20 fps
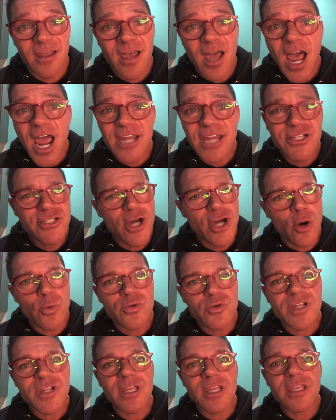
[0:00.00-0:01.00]
I
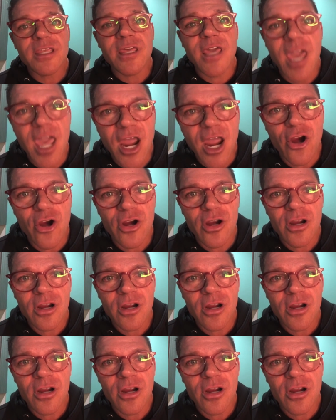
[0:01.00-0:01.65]
don't care.